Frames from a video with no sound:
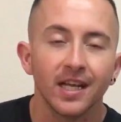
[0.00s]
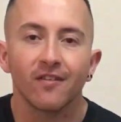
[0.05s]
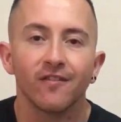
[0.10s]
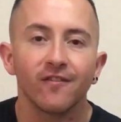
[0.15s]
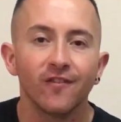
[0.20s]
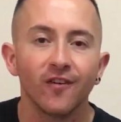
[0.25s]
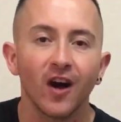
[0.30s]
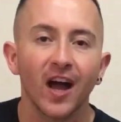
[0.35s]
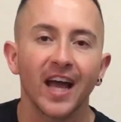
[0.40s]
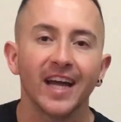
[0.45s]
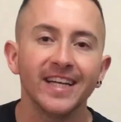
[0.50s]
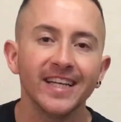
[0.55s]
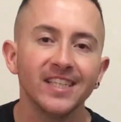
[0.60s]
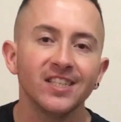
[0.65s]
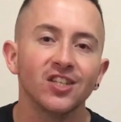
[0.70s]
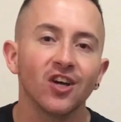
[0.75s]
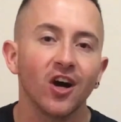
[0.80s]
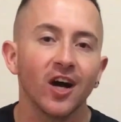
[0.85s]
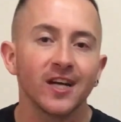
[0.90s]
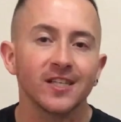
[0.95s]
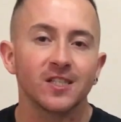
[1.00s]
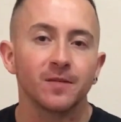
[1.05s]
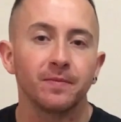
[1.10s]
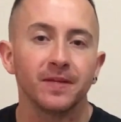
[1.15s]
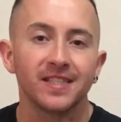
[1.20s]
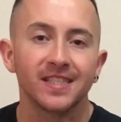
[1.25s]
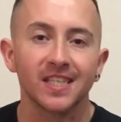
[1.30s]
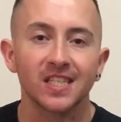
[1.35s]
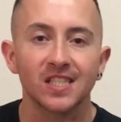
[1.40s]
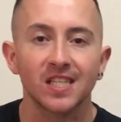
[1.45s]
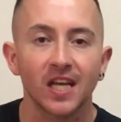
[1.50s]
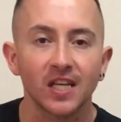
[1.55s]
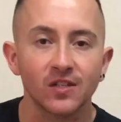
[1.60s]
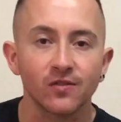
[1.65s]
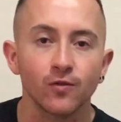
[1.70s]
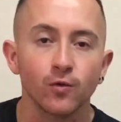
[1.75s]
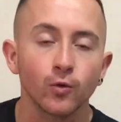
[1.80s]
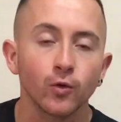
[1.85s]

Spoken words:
For any diet to be successful,